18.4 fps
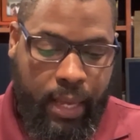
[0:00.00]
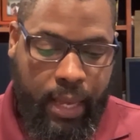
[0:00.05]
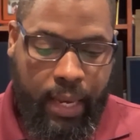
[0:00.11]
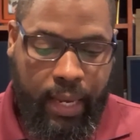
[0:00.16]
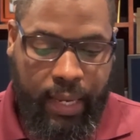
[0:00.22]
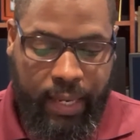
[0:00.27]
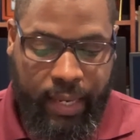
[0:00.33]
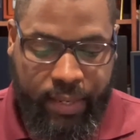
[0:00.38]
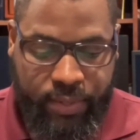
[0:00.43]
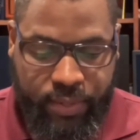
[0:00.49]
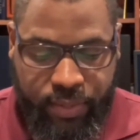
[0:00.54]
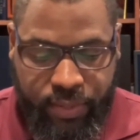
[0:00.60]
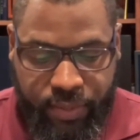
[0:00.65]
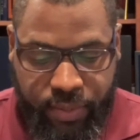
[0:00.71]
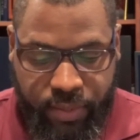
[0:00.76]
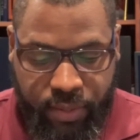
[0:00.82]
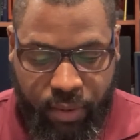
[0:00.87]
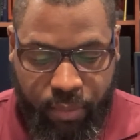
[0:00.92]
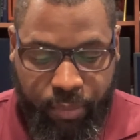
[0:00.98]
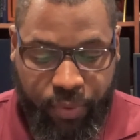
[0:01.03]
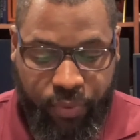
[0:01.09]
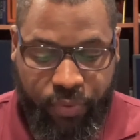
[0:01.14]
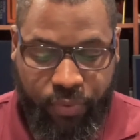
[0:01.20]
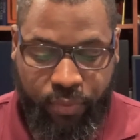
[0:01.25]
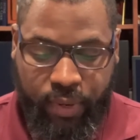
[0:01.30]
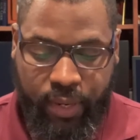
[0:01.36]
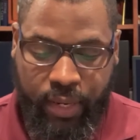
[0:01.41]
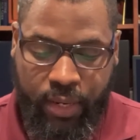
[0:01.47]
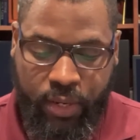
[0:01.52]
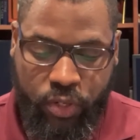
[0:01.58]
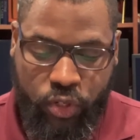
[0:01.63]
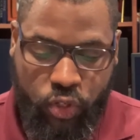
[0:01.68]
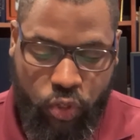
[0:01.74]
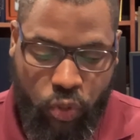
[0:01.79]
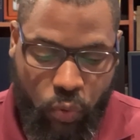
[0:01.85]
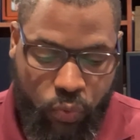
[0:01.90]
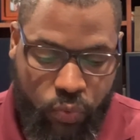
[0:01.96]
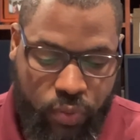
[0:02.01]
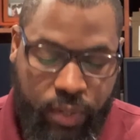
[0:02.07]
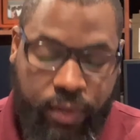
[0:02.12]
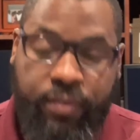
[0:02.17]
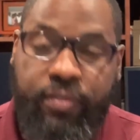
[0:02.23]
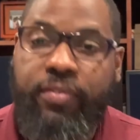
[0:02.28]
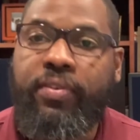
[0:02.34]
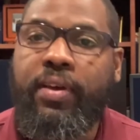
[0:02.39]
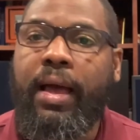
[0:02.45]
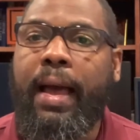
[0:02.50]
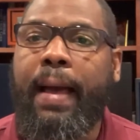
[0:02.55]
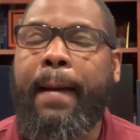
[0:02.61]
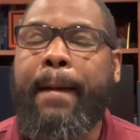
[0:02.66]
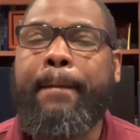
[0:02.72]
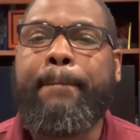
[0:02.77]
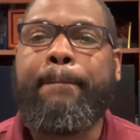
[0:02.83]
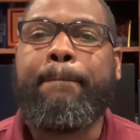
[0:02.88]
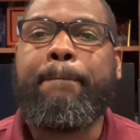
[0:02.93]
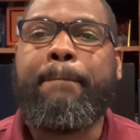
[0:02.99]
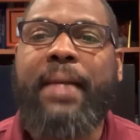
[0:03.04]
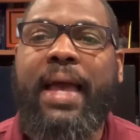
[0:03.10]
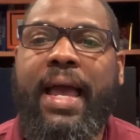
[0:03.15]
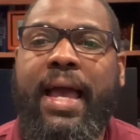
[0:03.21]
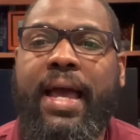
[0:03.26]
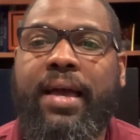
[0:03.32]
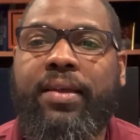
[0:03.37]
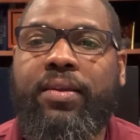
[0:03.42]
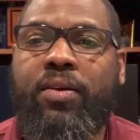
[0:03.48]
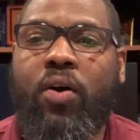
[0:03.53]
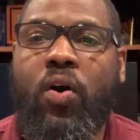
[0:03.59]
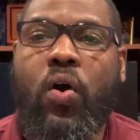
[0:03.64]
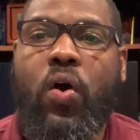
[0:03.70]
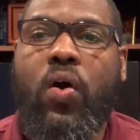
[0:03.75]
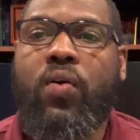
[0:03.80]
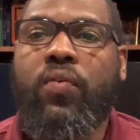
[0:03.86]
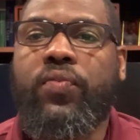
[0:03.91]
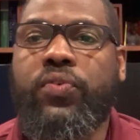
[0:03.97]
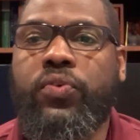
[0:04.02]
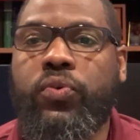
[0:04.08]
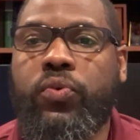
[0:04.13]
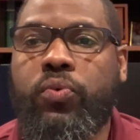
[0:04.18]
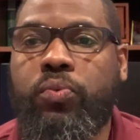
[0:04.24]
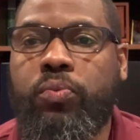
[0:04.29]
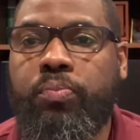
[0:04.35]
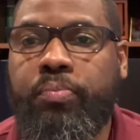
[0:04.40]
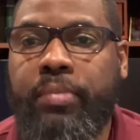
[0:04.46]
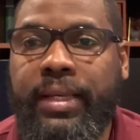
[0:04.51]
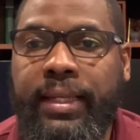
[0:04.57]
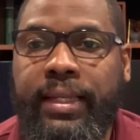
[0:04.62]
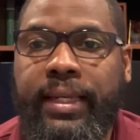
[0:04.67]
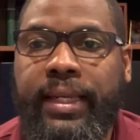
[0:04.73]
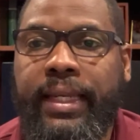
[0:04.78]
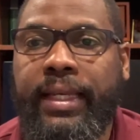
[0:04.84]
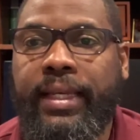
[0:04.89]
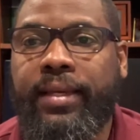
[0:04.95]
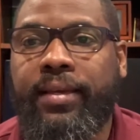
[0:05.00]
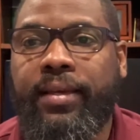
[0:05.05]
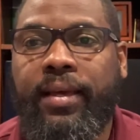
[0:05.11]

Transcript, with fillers: Lesson number three, Joseph, Man of Humility.